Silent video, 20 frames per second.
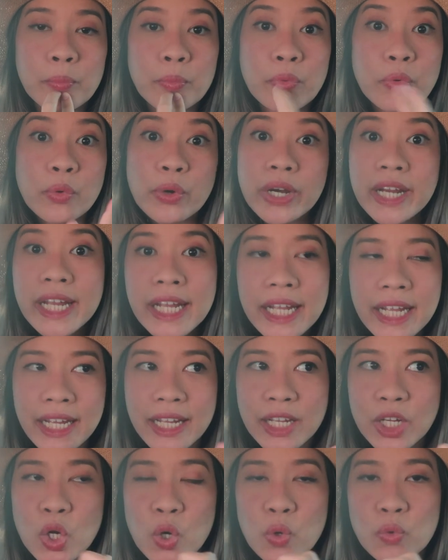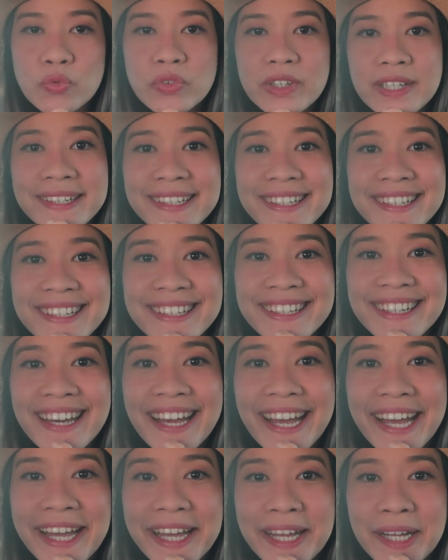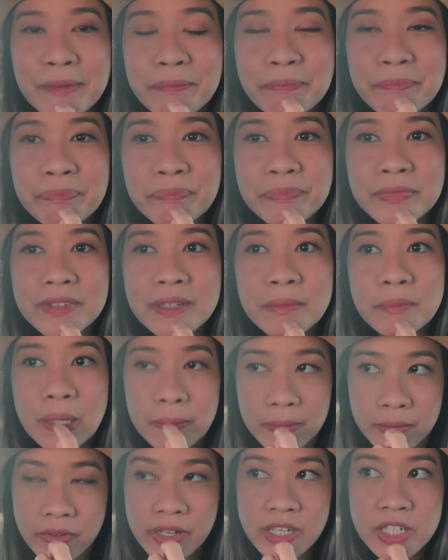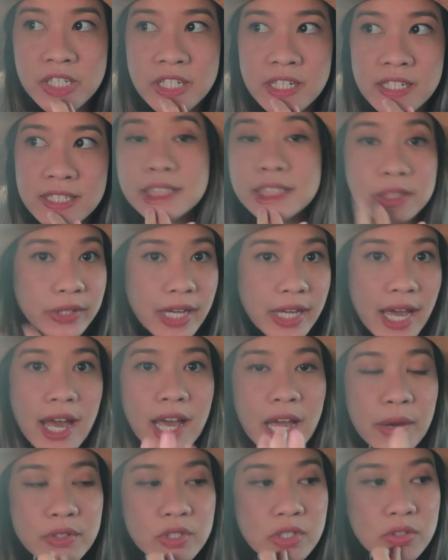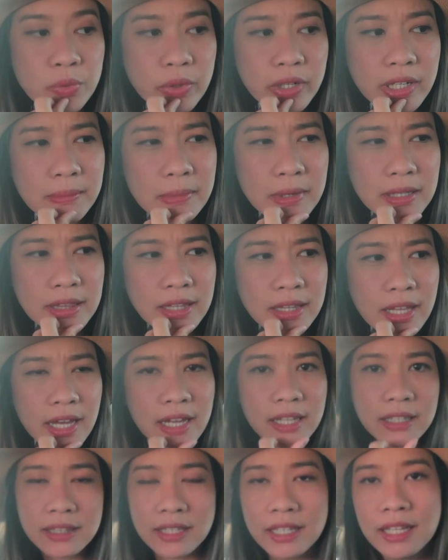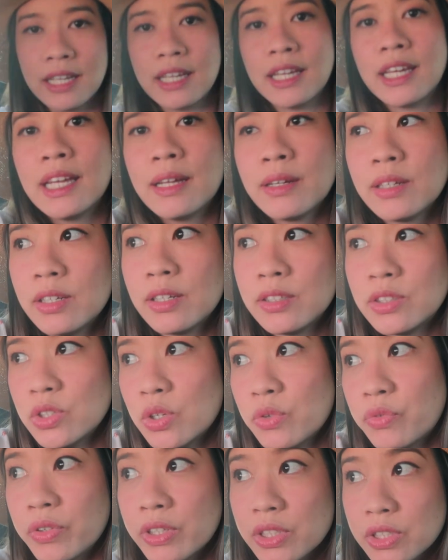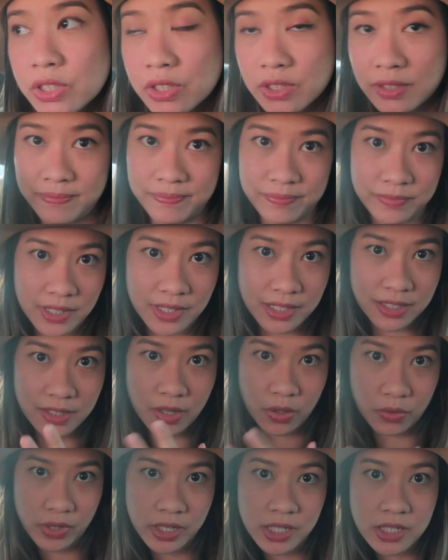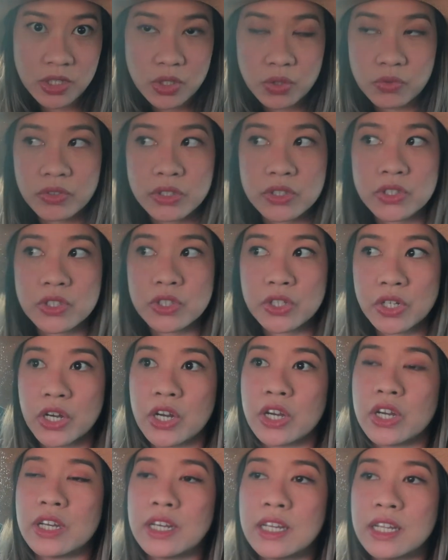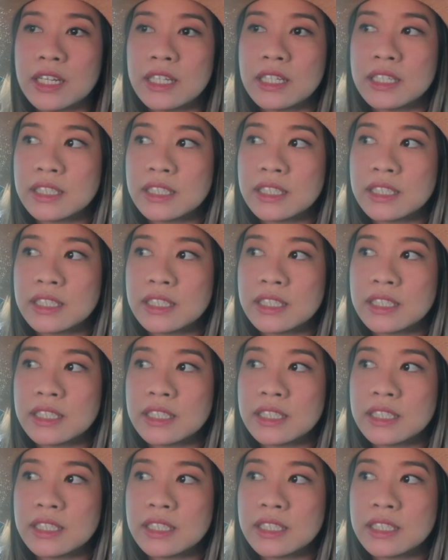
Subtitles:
pre-COVID preparation. So yeah, I was just worried about that. It's already Jophel's turn